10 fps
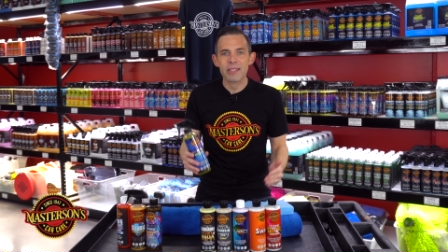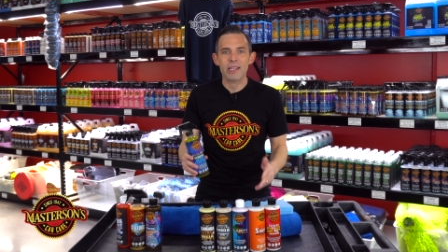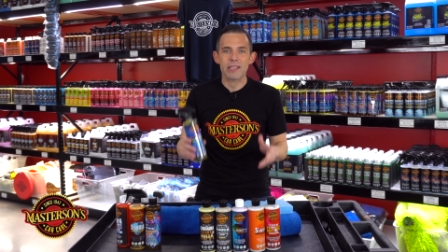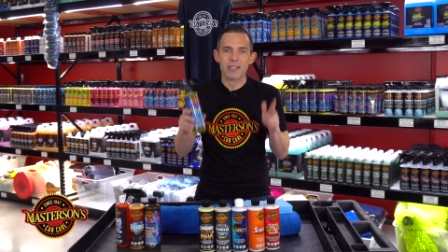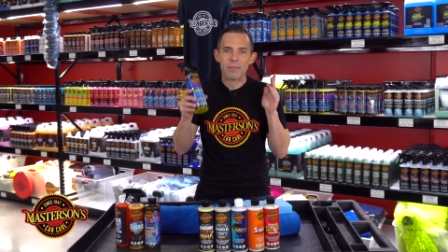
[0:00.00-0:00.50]

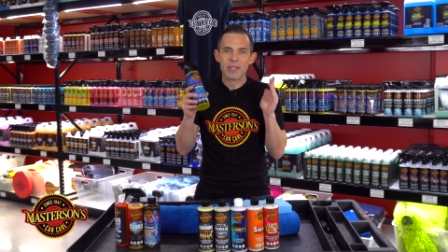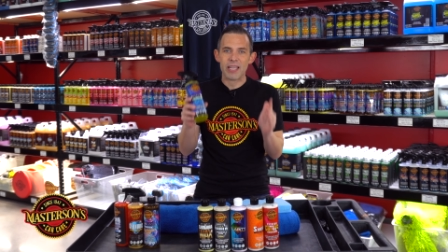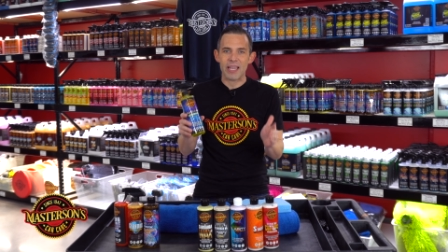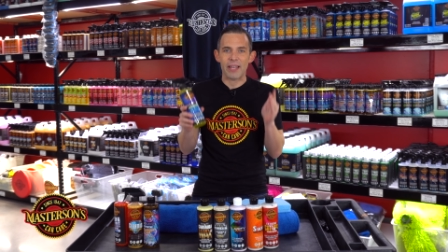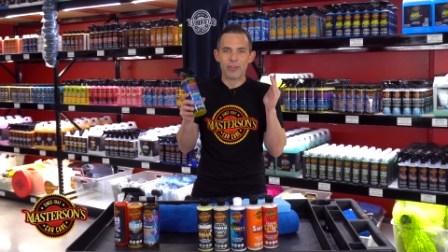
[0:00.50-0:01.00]
system to
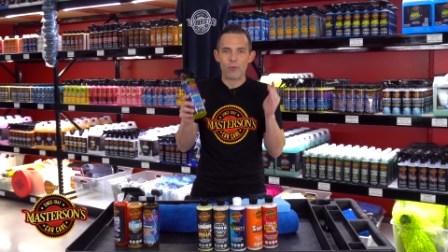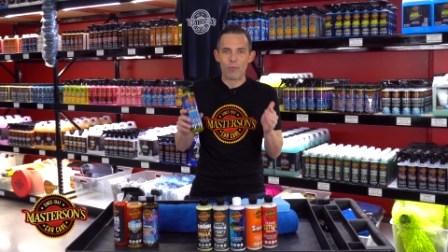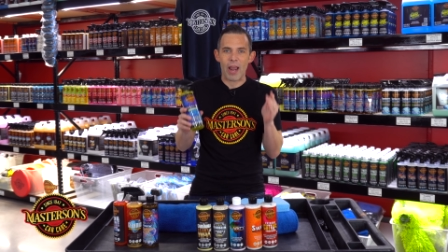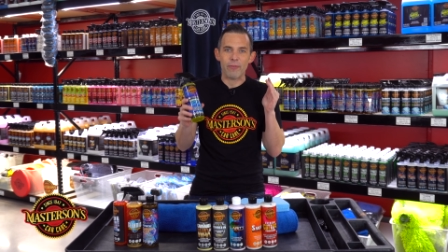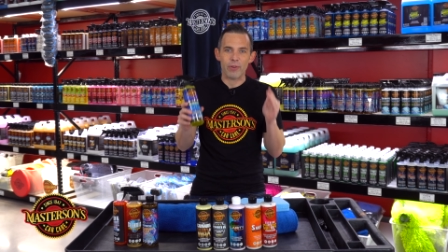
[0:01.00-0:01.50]
get the
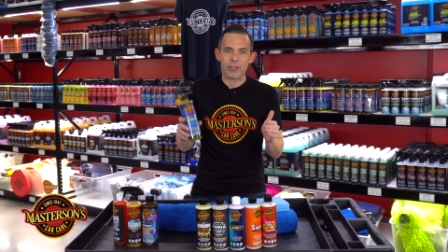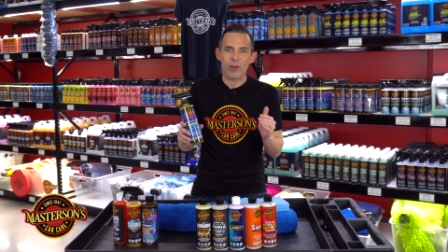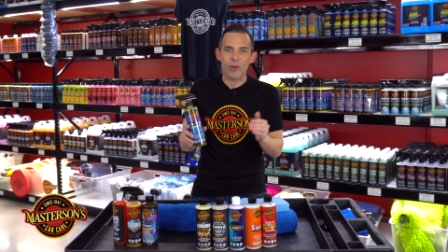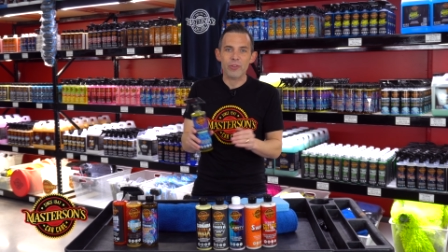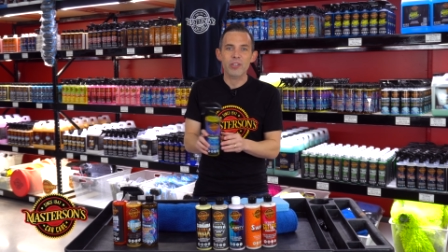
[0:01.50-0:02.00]
right
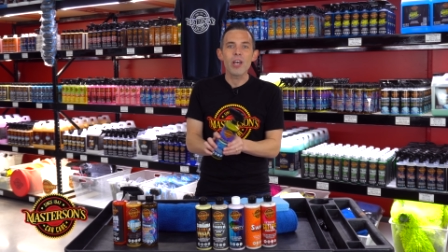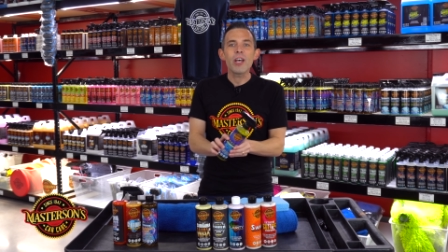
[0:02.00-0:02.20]
results.